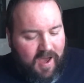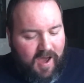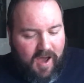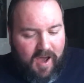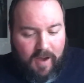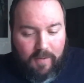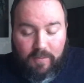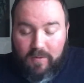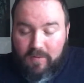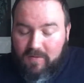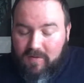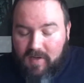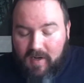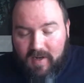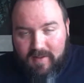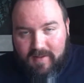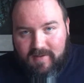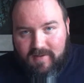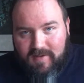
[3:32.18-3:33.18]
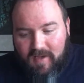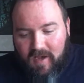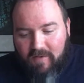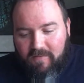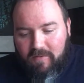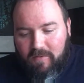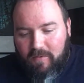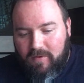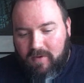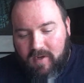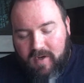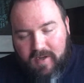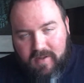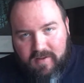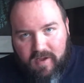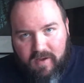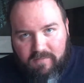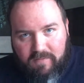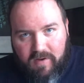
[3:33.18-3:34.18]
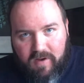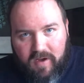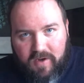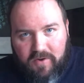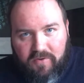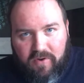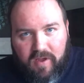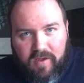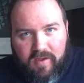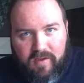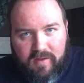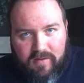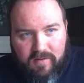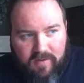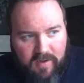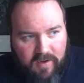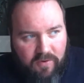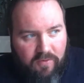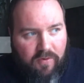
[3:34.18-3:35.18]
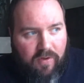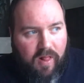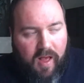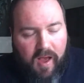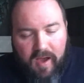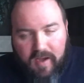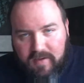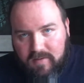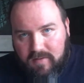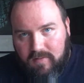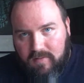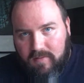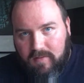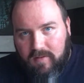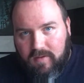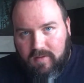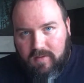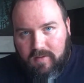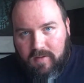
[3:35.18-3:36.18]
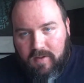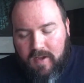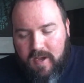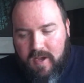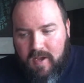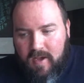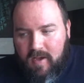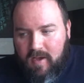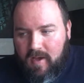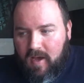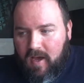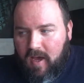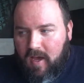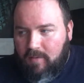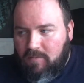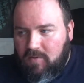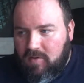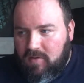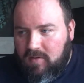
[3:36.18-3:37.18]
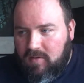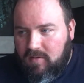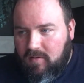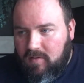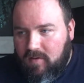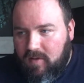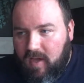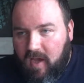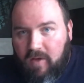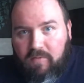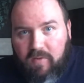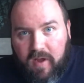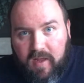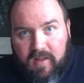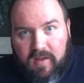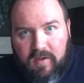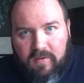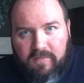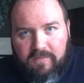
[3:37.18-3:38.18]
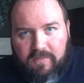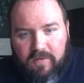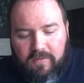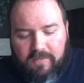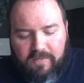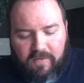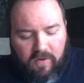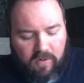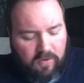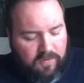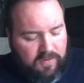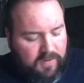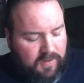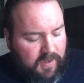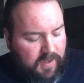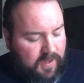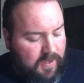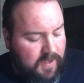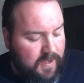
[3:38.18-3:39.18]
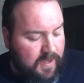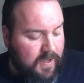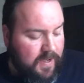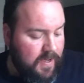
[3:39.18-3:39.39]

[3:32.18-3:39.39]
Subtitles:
But it was great to see everyone, great to have a drink and kind of relax and just get ready for the following day.